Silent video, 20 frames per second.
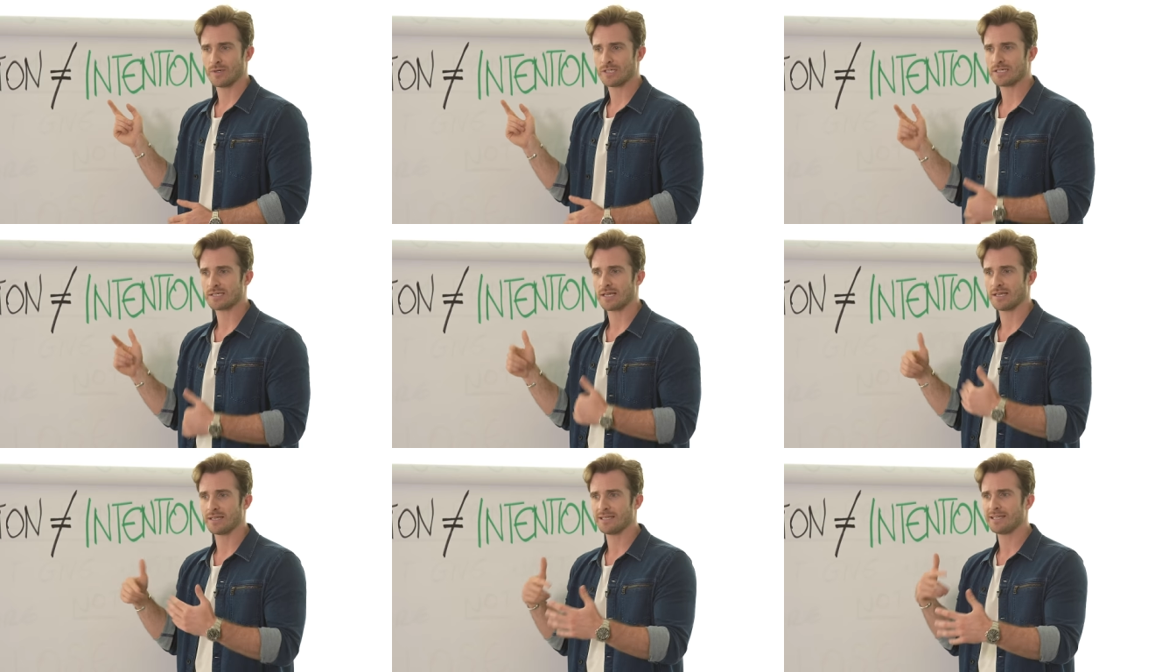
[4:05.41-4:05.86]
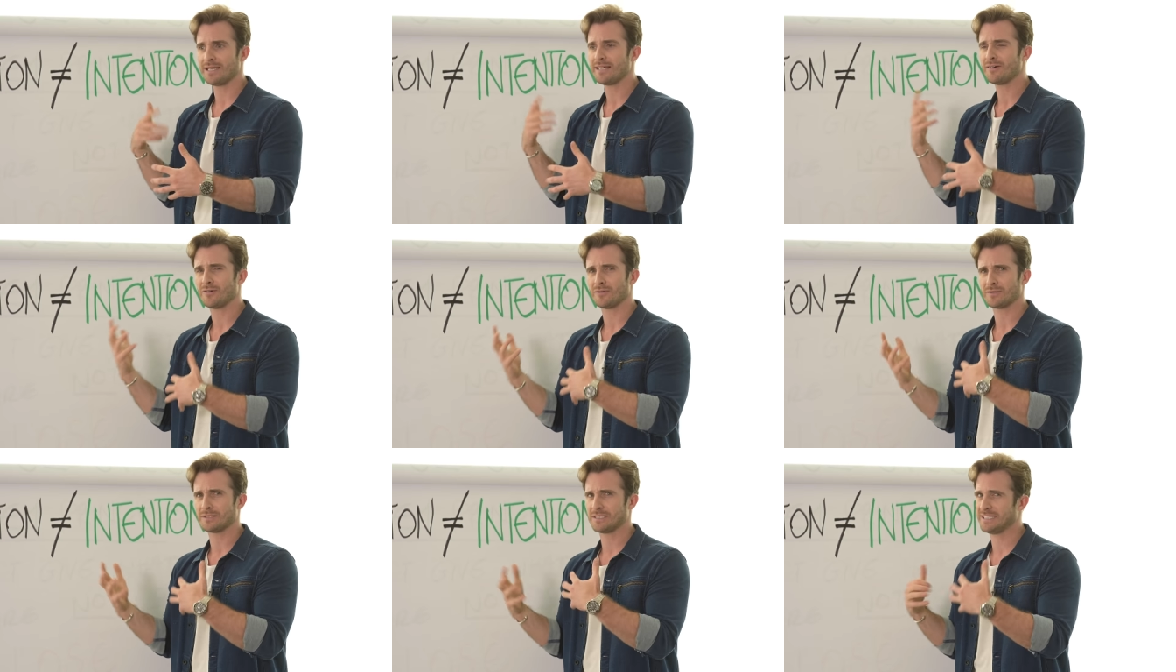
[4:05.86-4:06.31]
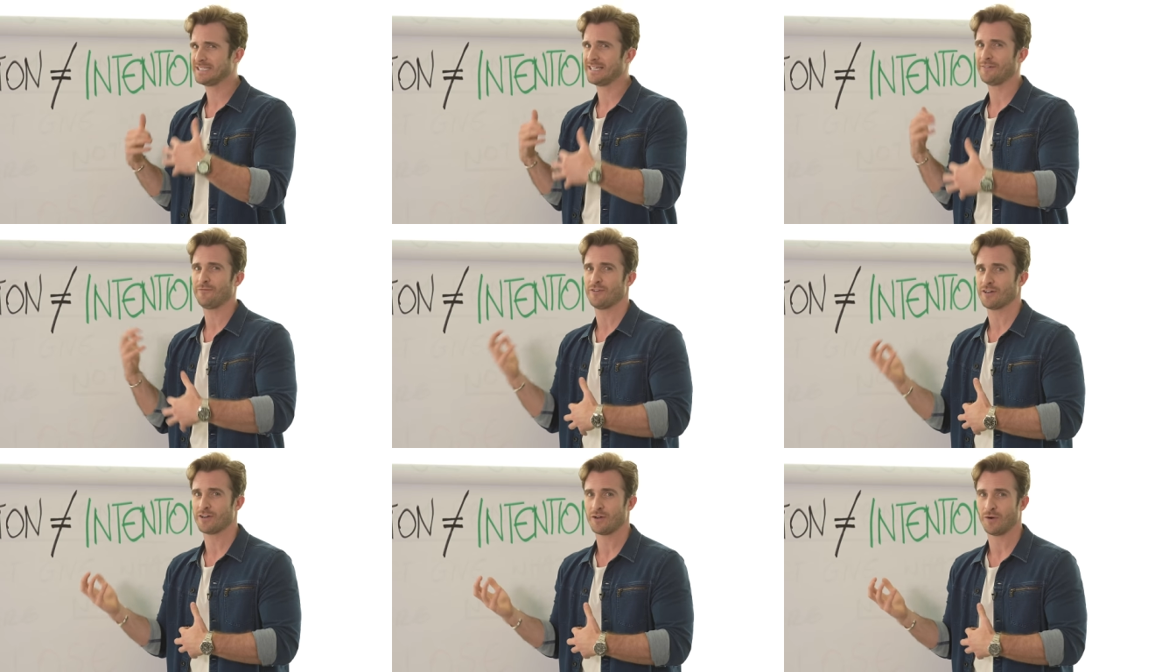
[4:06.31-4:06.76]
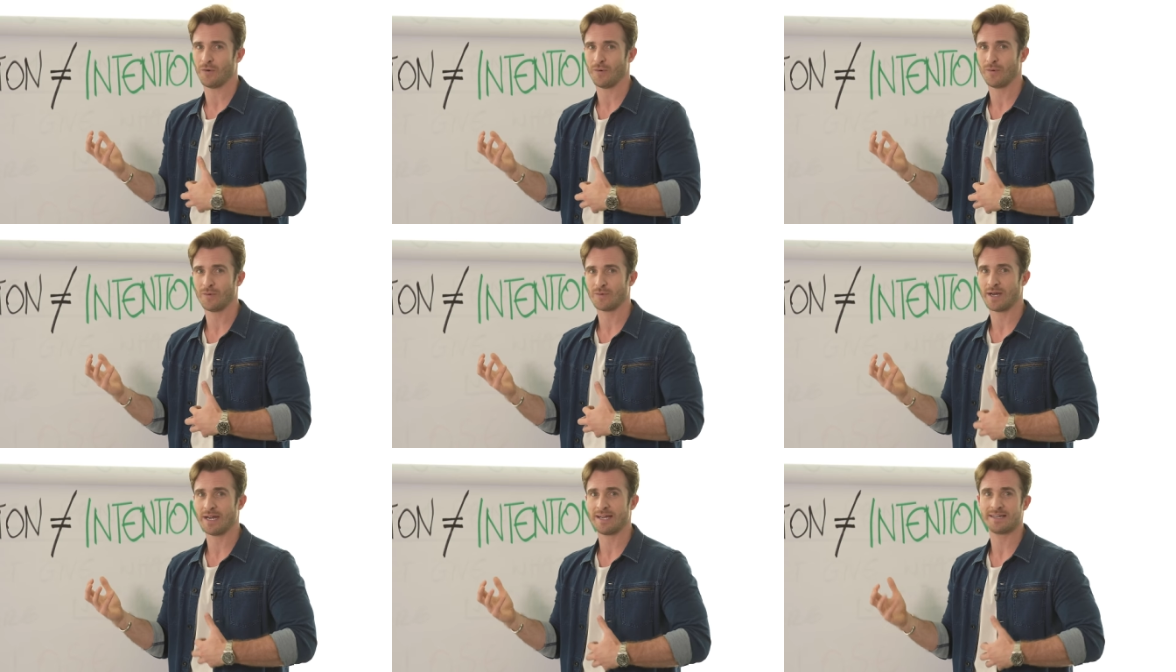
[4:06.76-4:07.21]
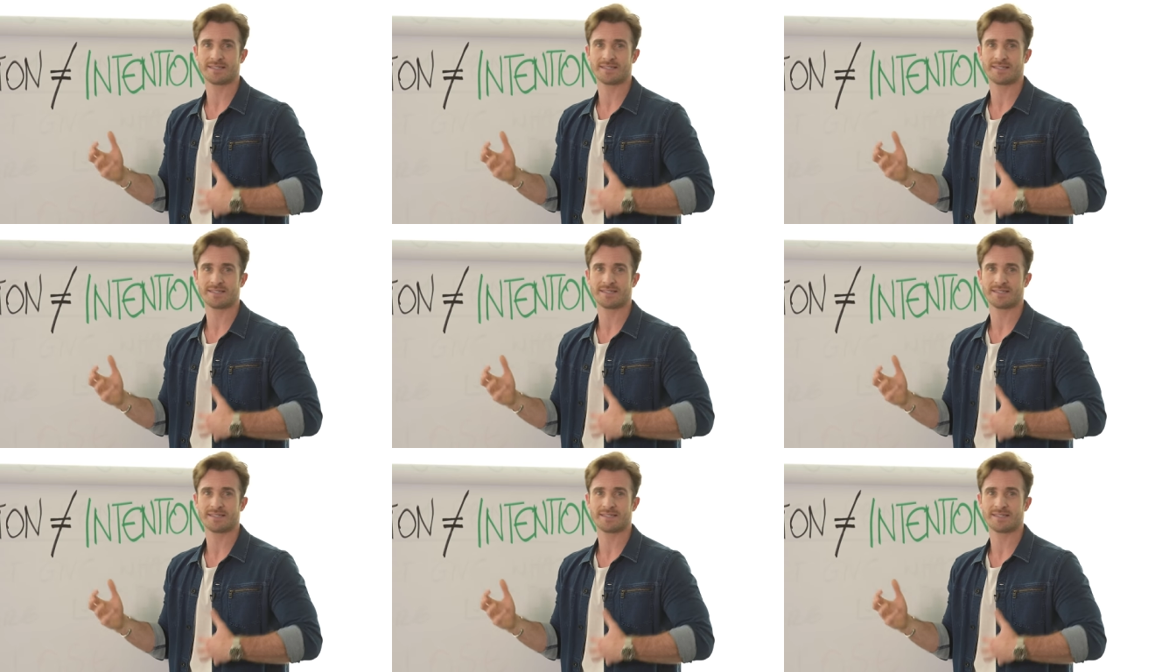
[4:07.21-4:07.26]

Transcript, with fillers: Which is a little difficult, right?